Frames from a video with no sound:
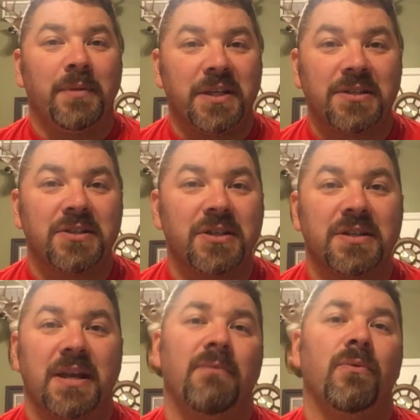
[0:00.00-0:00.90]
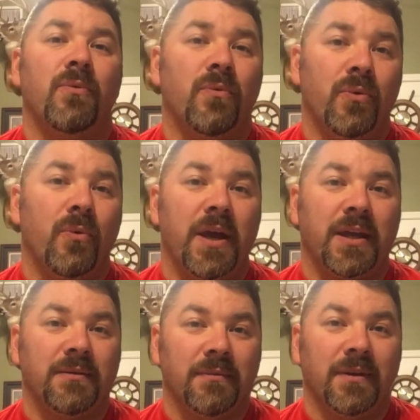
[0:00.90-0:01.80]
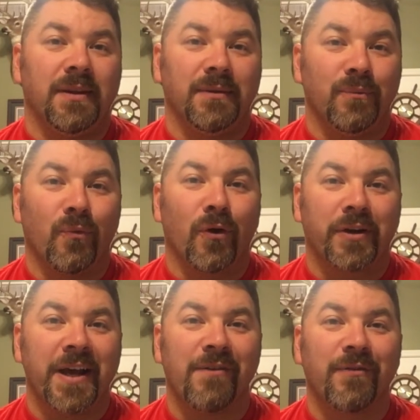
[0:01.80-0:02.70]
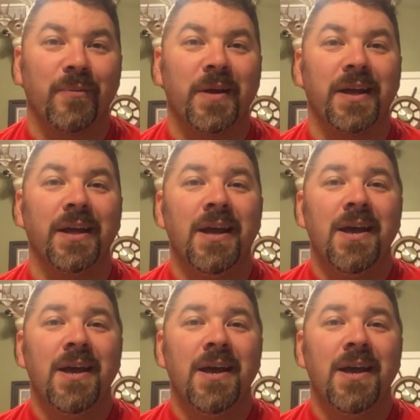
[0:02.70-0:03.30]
but this is just the way that worked out for me.